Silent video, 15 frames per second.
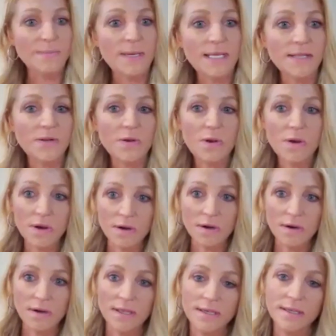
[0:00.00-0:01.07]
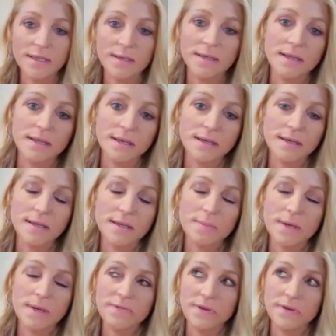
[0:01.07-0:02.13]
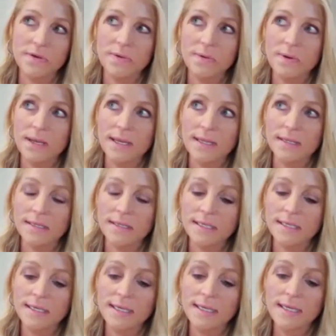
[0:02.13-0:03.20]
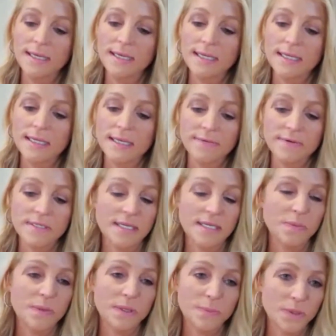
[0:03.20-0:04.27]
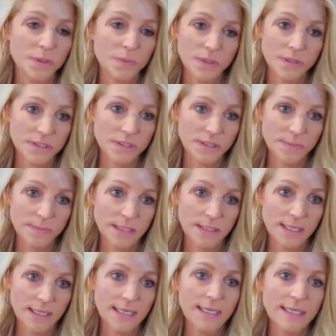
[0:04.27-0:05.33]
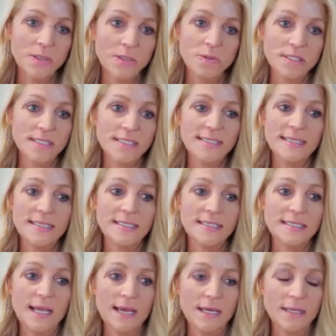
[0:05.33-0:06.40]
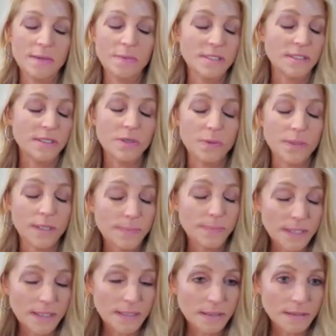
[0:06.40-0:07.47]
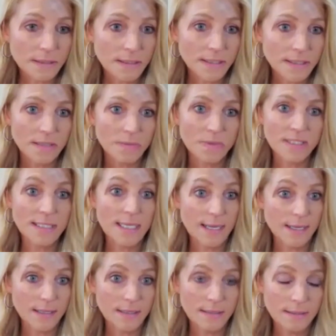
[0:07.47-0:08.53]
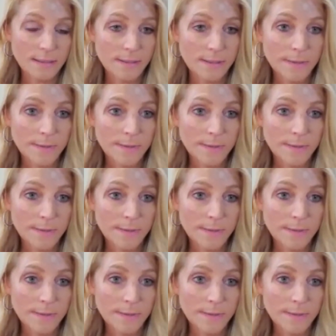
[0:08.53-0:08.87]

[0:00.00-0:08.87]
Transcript: In my little heart and in my view. And he never said one more word to me. And I know it's because he wasn't equipped. He was 10.